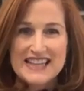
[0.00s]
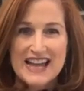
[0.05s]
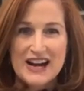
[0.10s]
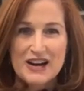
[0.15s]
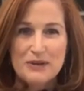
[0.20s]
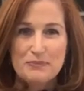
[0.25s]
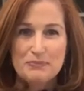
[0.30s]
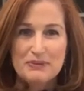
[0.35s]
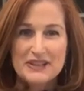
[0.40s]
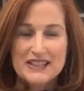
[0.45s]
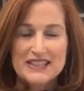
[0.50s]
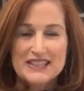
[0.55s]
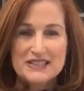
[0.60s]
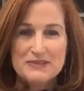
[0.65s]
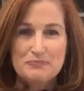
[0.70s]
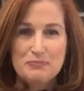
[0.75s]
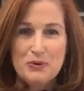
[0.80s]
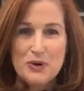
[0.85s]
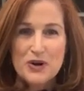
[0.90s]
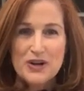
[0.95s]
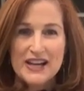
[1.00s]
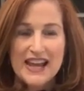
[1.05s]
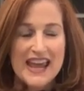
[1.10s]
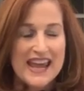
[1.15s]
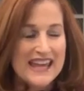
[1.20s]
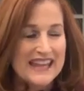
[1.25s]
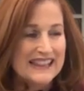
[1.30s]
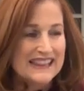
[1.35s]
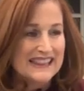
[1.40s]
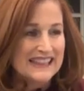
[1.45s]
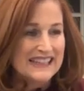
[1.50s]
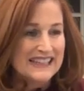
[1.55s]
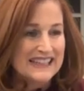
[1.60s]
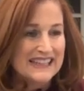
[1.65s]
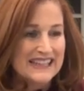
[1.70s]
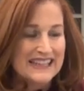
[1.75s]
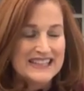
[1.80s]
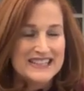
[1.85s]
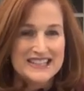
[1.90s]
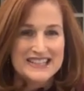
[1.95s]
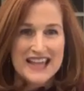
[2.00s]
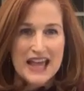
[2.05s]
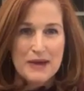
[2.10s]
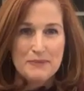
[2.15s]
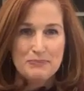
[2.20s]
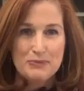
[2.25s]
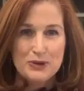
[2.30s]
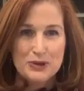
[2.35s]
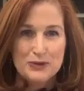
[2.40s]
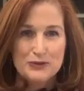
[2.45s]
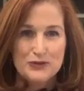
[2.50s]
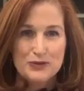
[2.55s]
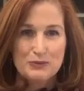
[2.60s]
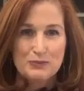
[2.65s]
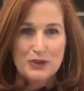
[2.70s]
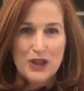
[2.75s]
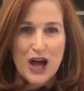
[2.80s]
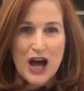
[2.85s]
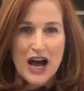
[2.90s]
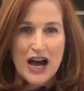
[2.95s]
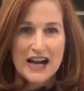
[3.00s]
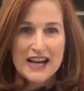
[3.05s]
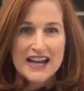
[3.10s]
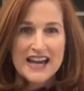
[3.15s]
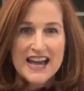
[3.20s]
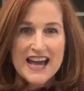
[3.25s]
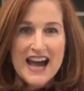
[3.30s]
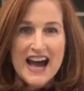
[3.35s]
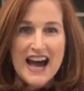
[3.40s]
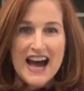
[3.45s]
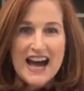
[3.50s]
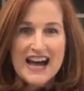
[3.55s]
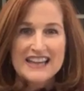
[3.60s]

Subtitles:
Sarah, please put a link into that beautiful blog.